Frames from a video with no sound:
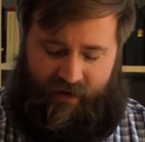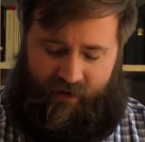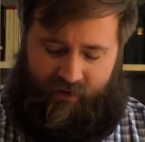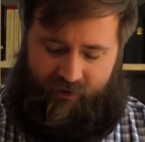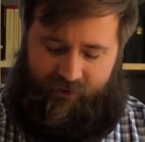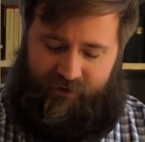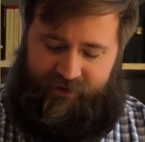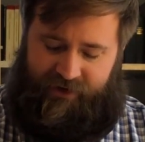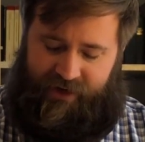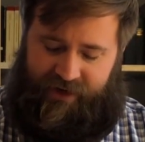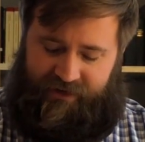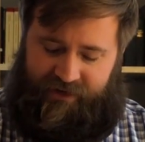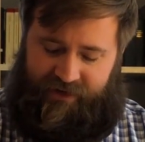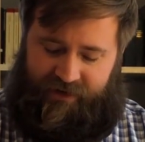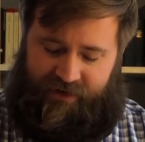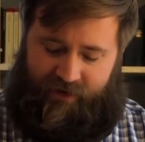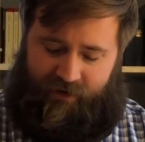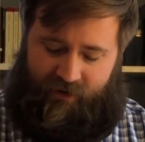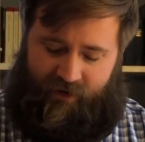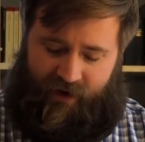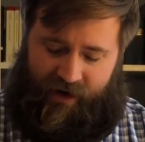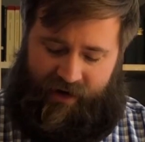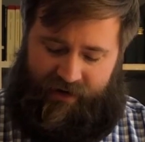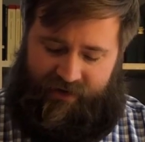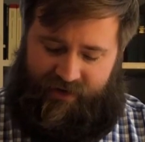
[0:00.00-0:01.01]
through Jesus
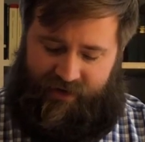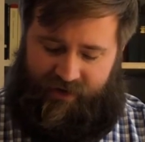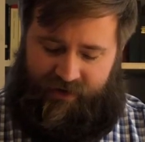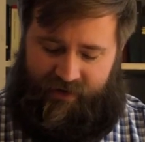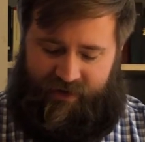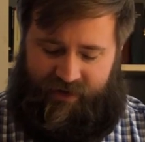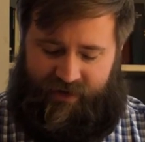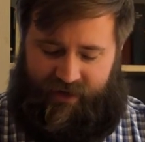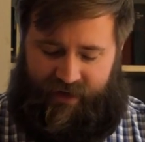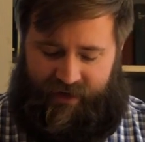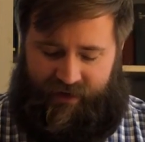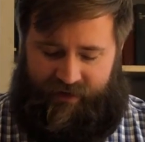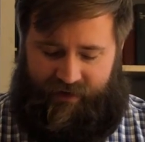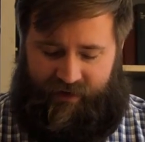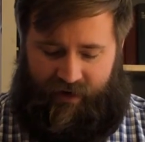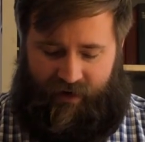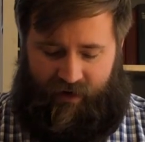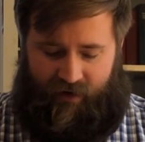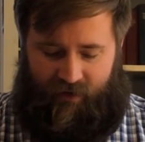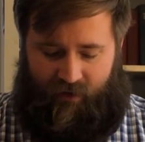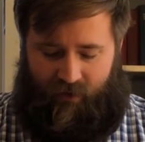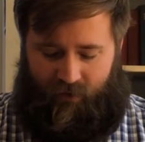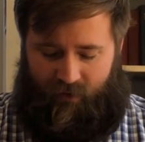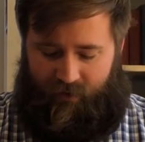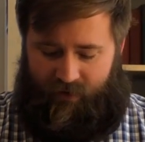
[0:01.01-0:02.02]
Christ, your Son,
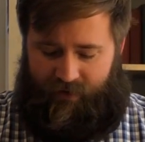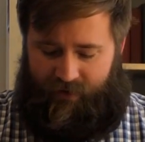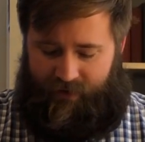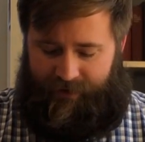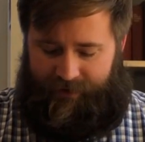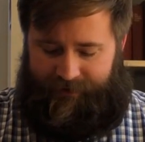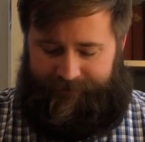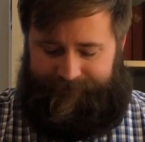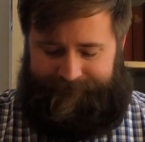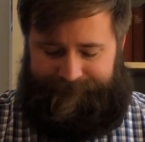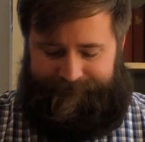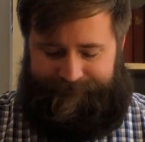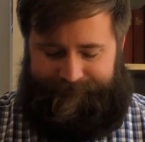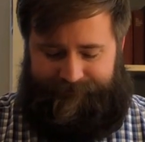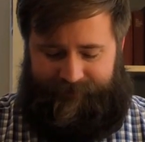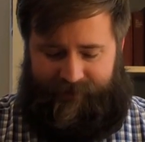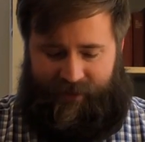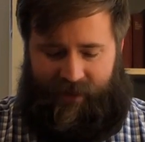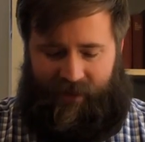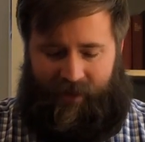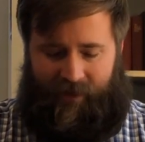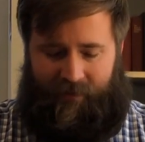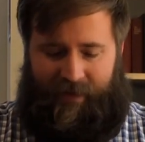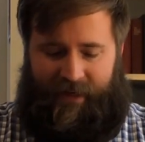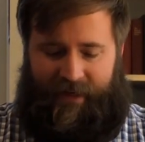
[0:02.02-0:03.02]
our Lord.
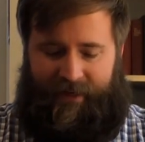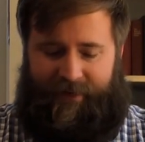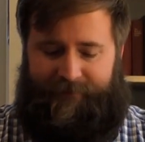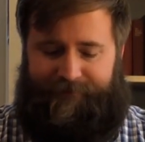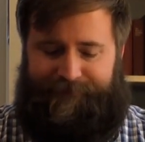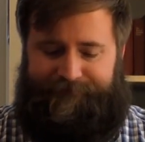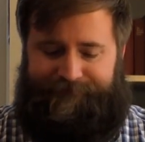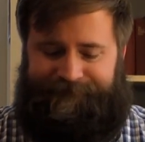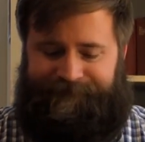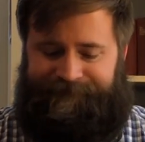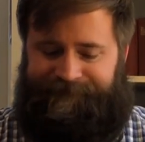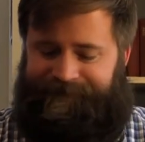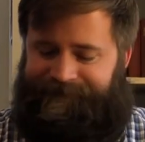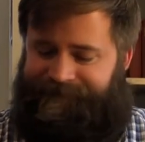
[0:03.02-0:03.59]
Amen.